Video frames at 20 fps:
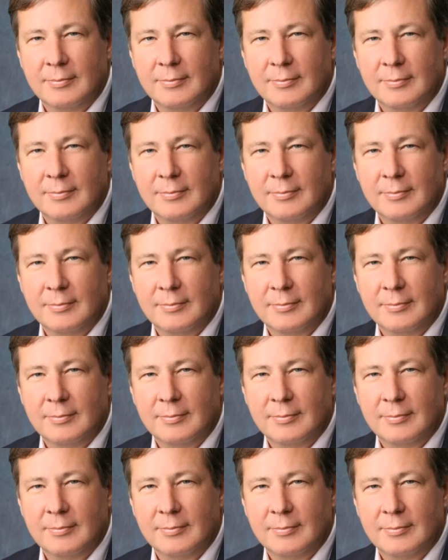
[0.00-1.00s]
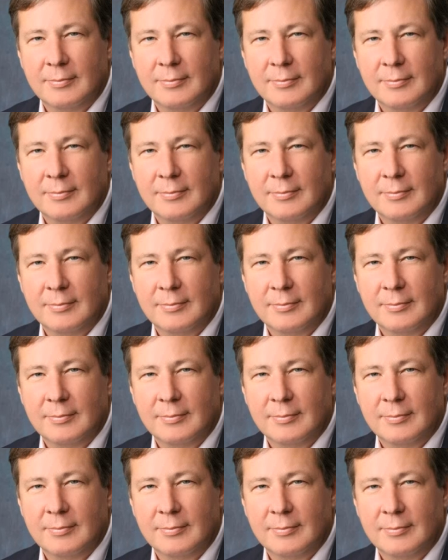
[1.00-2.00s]

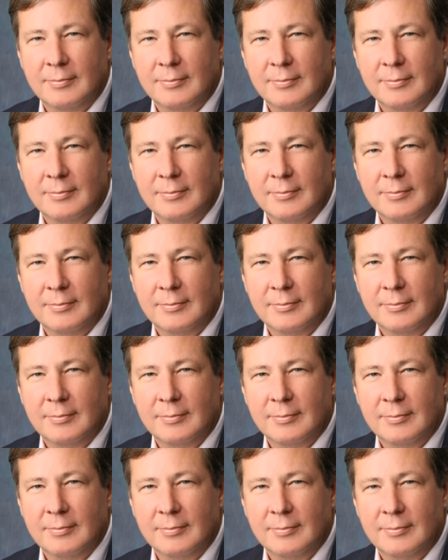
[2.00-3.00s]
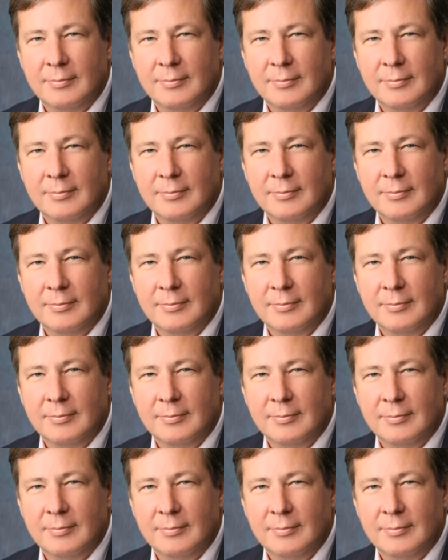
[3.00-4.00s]

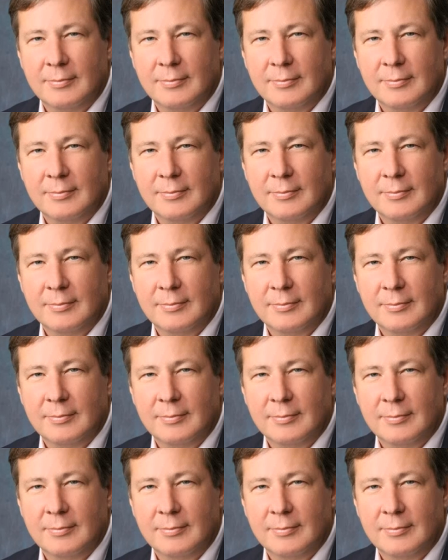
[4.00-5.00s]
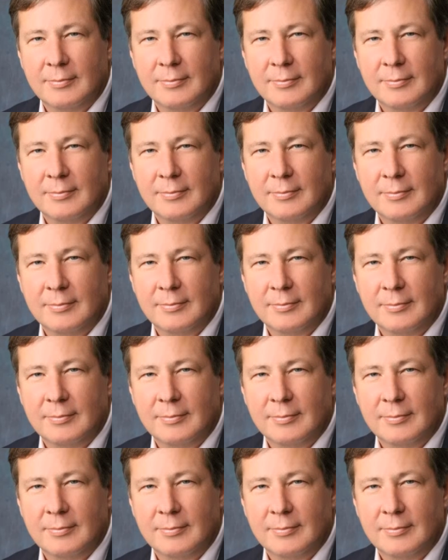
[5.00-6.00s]

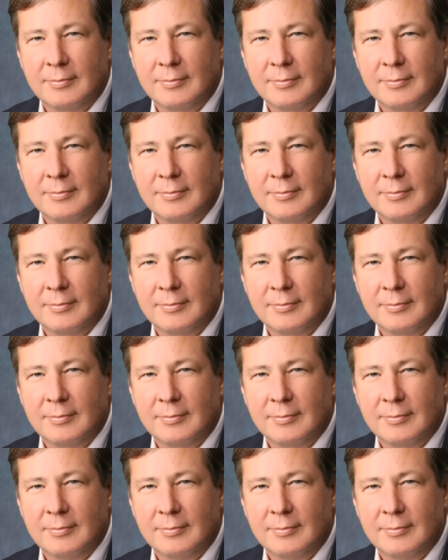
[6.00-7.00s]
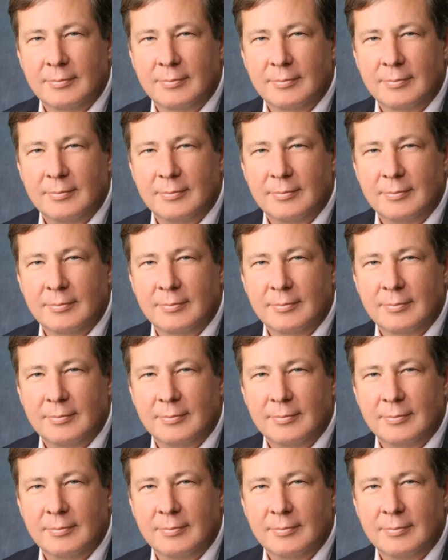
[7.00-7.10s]
[no speech]